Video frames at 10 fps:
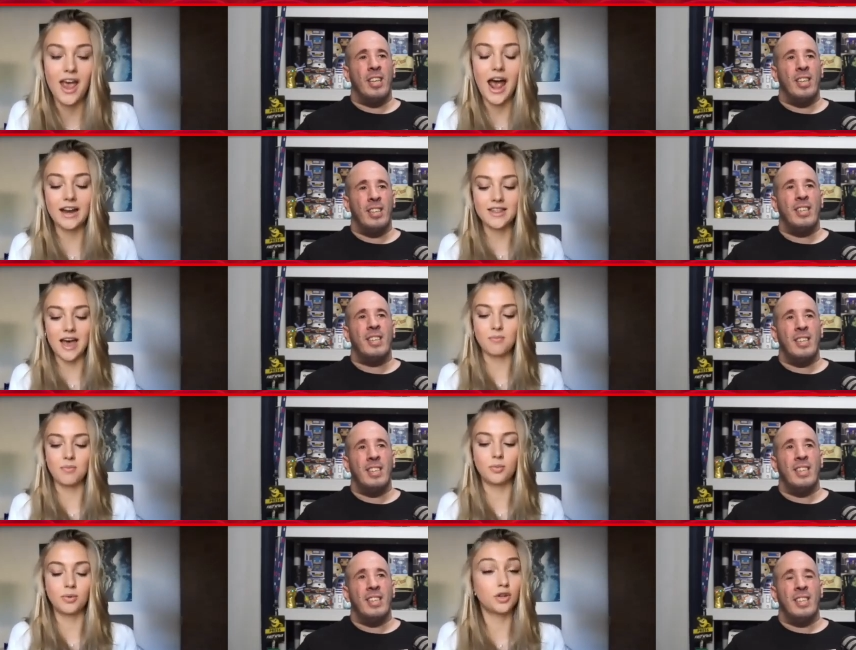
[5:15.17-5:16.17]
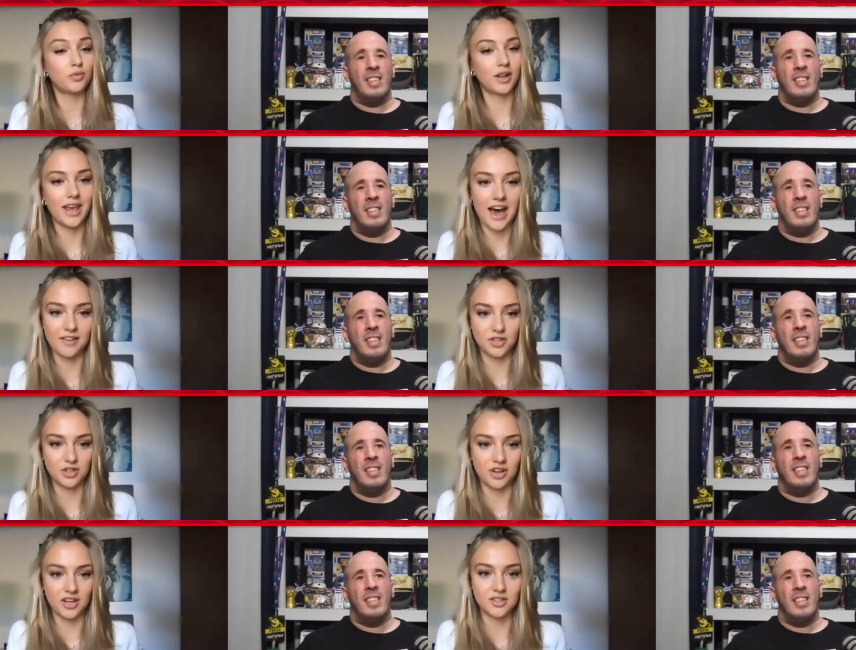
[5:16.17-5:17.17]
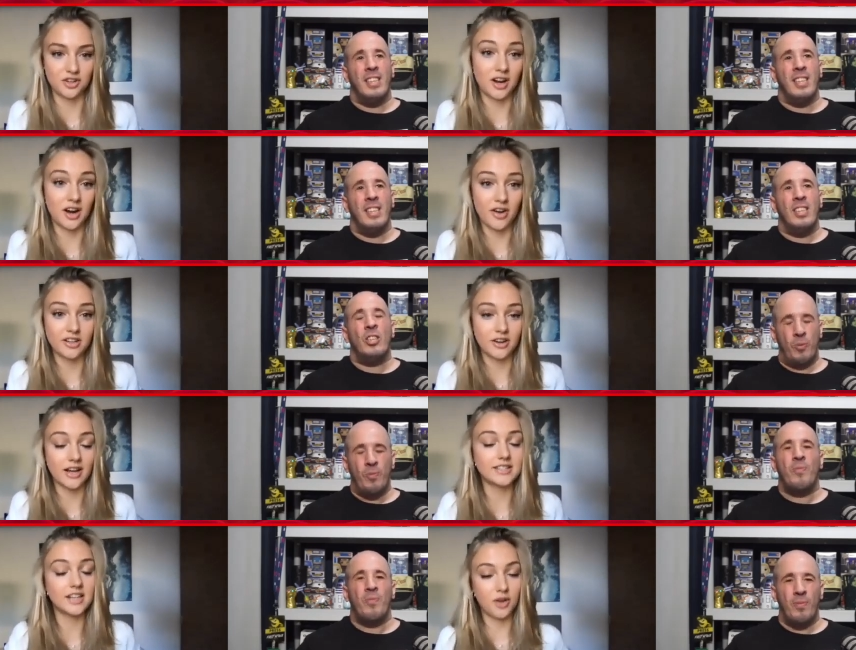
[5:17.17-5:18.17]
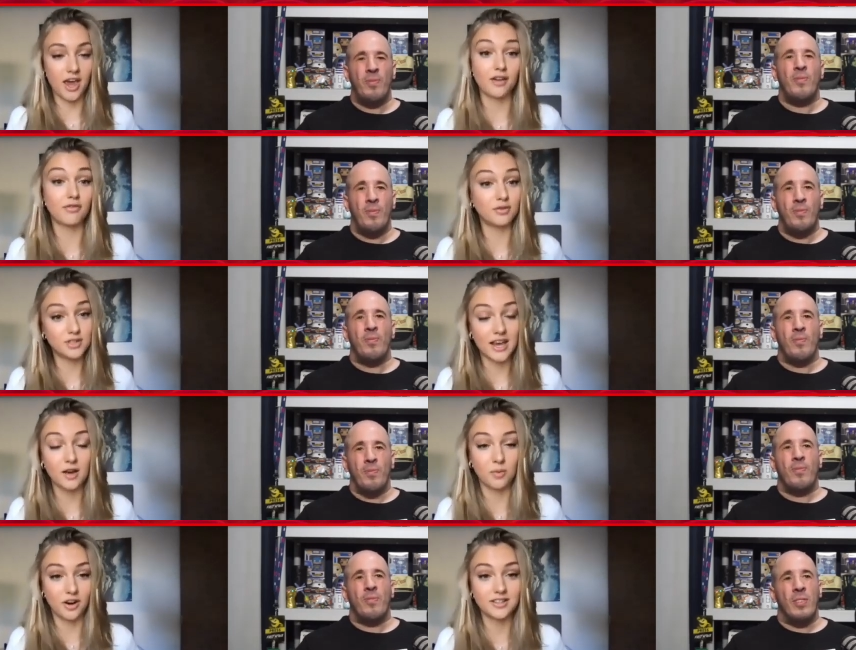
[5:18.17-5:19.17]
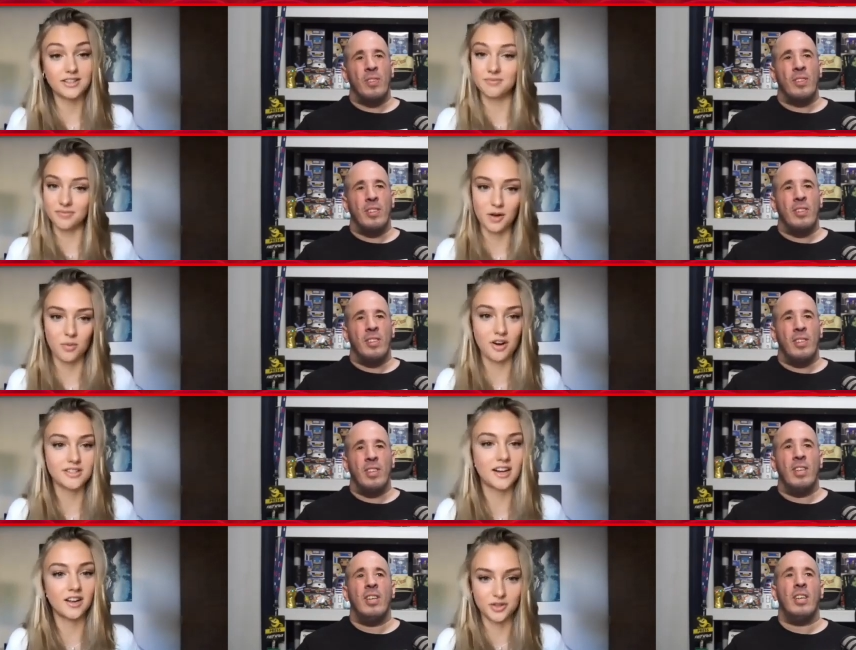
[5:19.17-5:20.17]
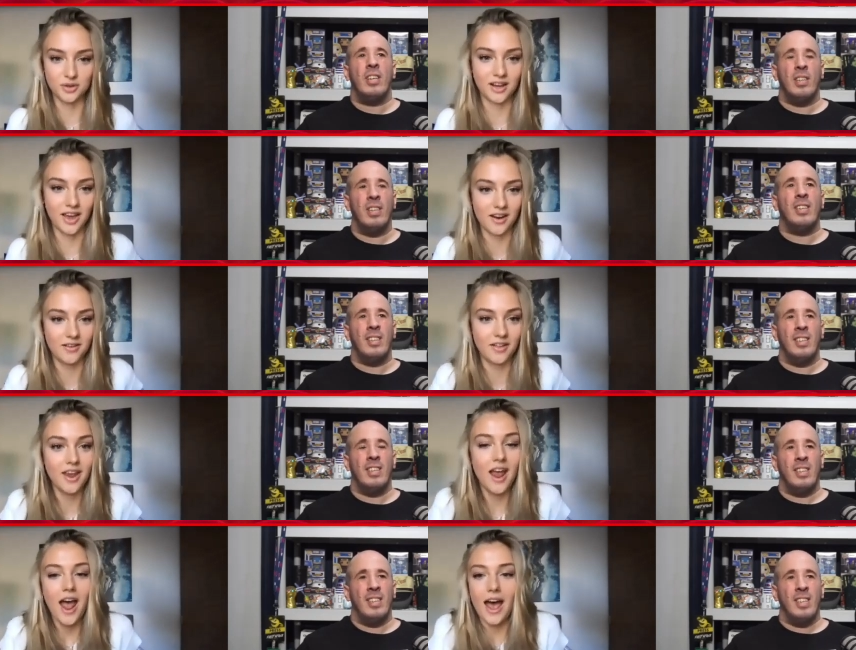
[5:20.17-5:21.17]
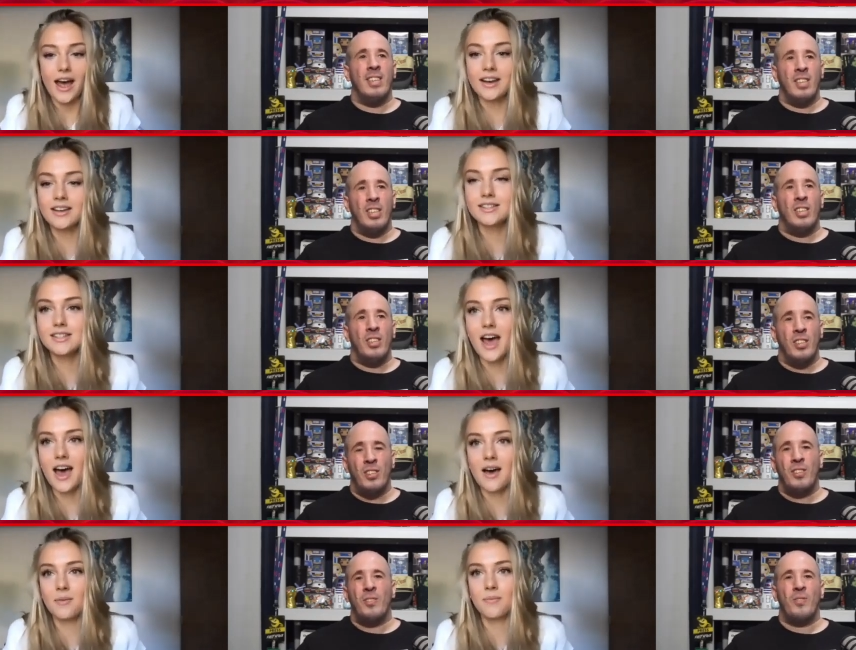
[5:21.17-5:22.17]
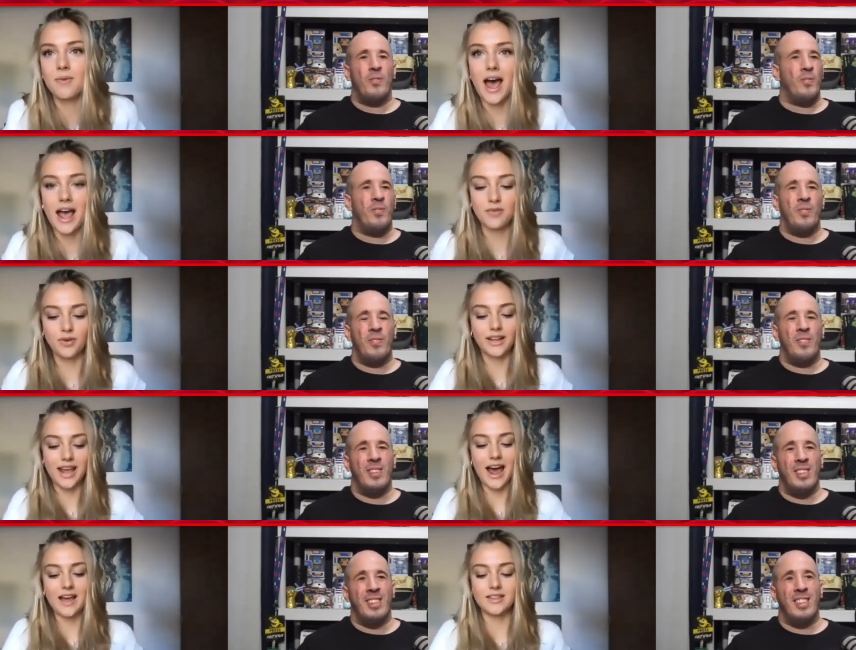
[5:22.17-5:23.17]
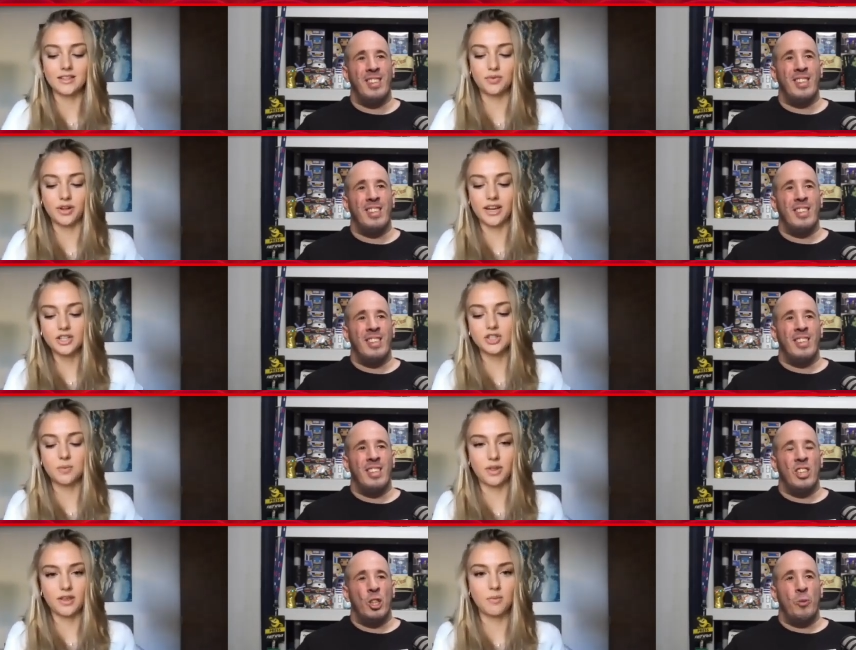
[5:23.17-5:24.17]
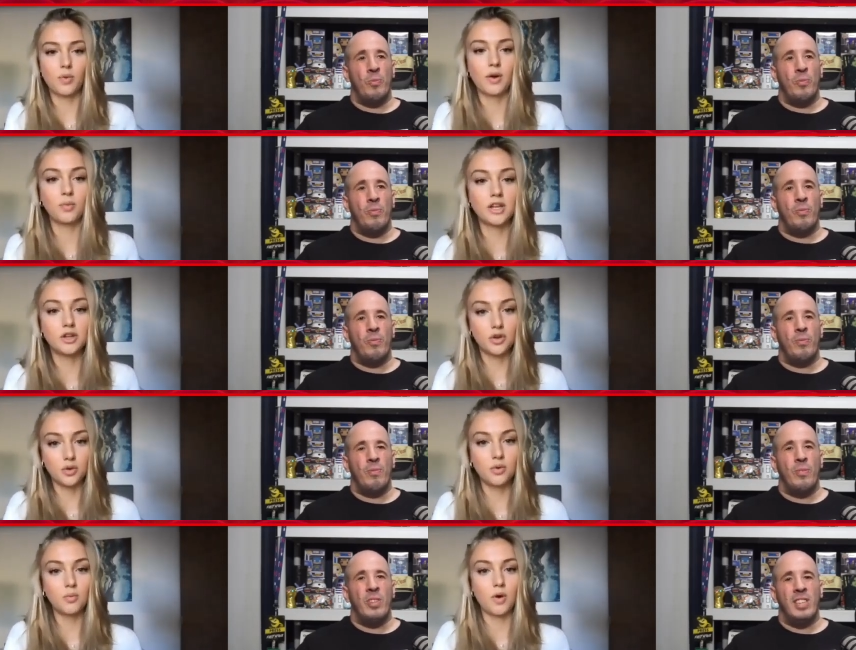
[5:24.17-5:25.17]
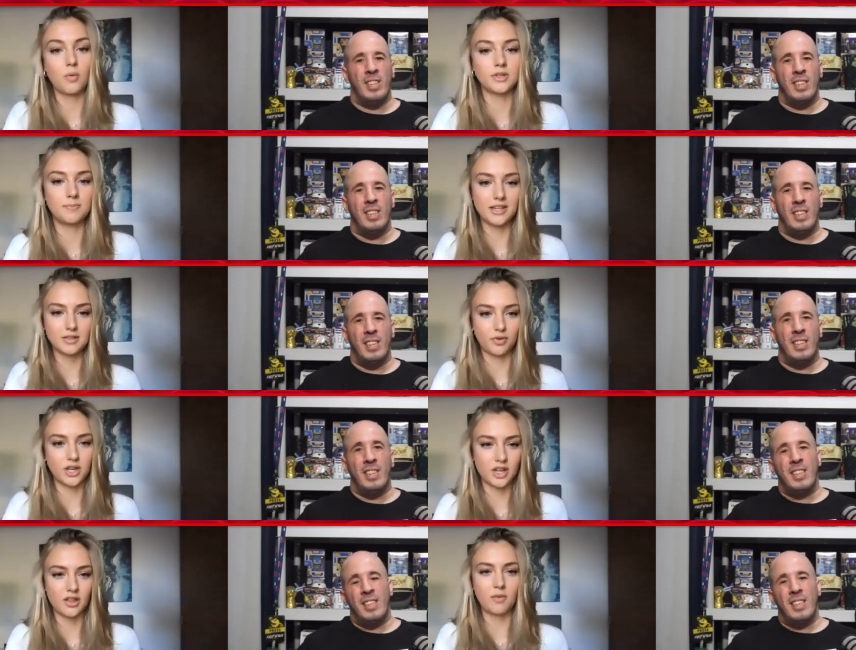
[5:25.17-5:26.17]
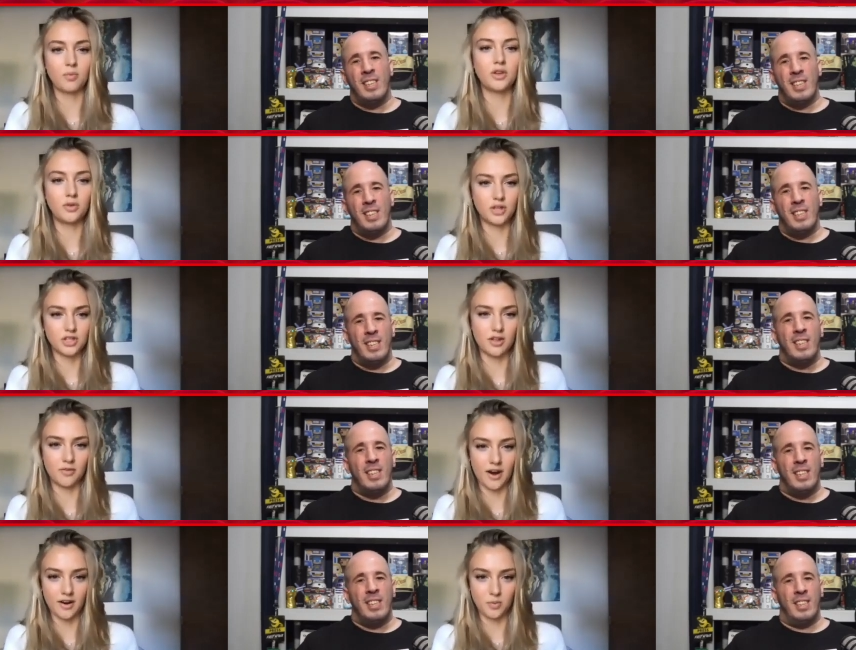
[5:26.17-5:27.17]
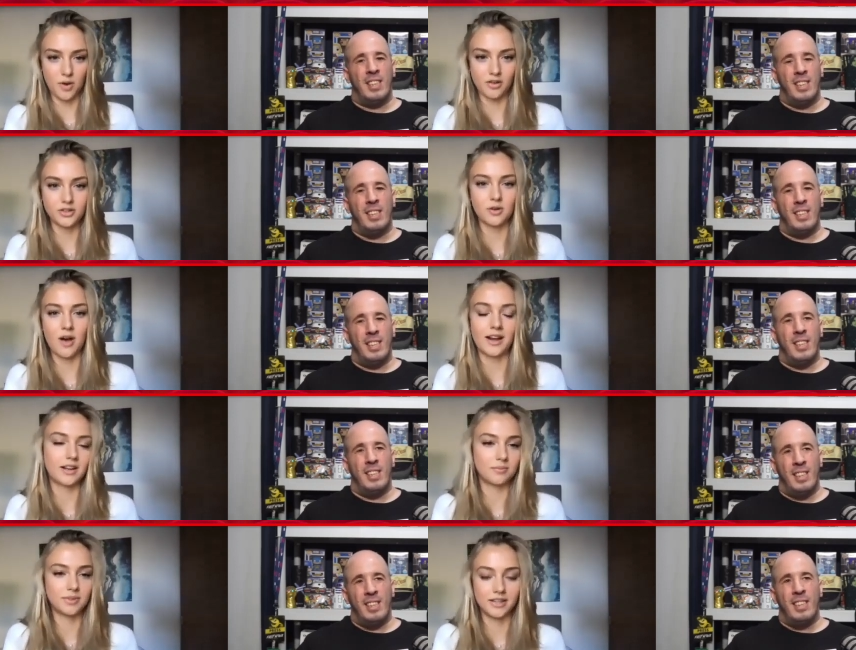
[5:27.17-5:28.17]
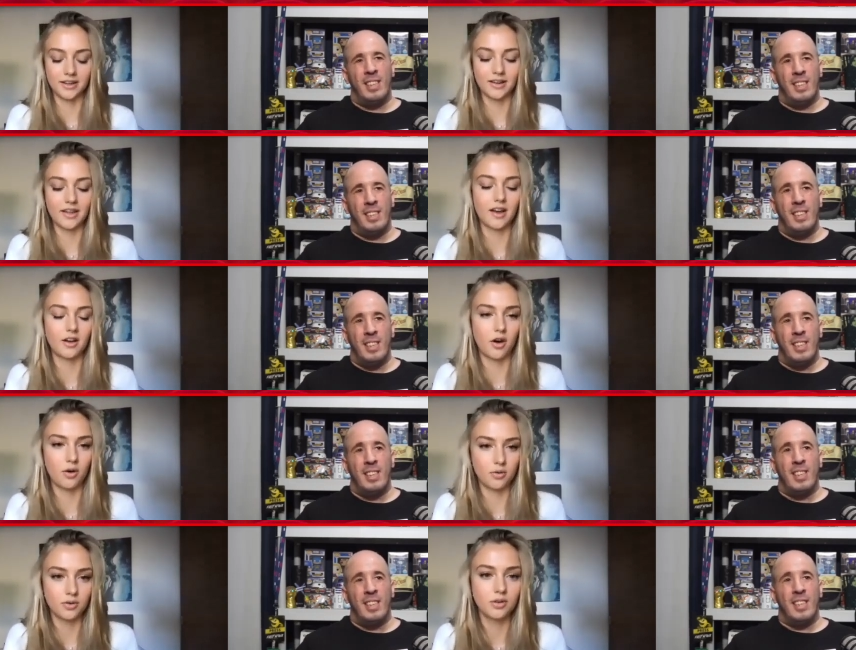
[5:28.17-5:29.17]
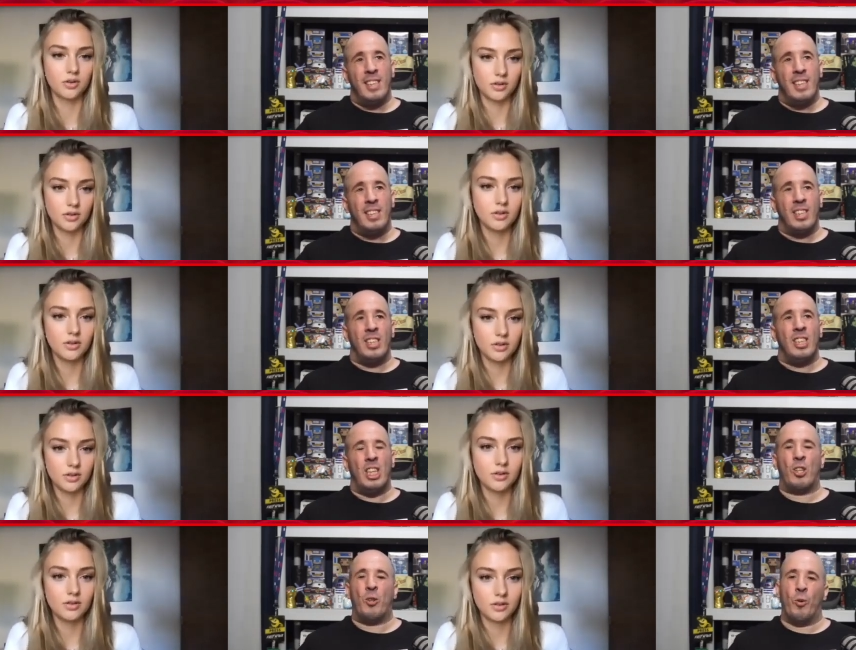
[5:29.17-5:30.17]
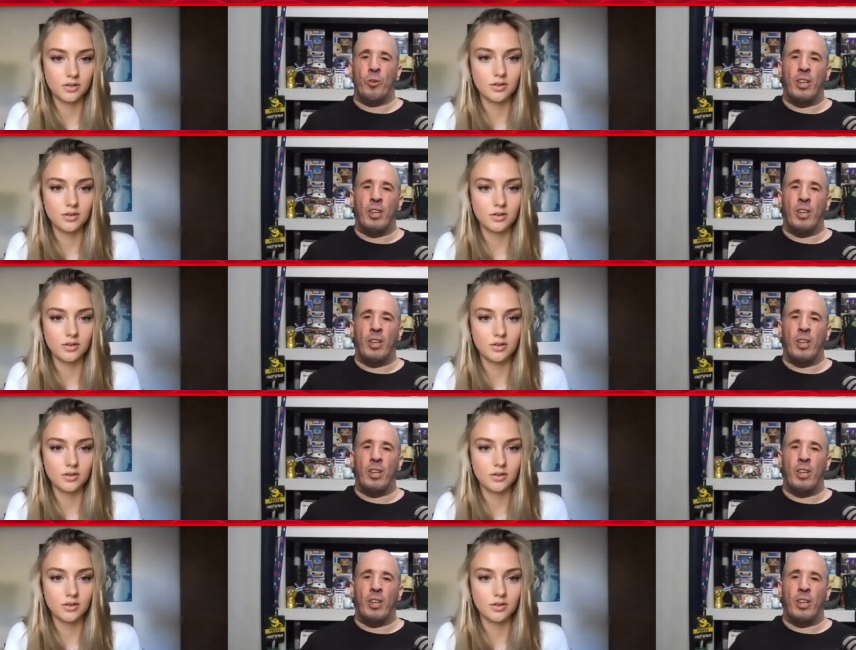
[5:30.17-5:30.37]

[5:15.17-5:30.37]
Speaker 1: And in that moment, you really have to trust your director. And I said, okay, if you say it works, it works, and I'll do it again. And um, I really had this relationship with him where we knew what was best for each other and we knew each other very well. So I completely let that go.
Speaker 2: That's cool. That's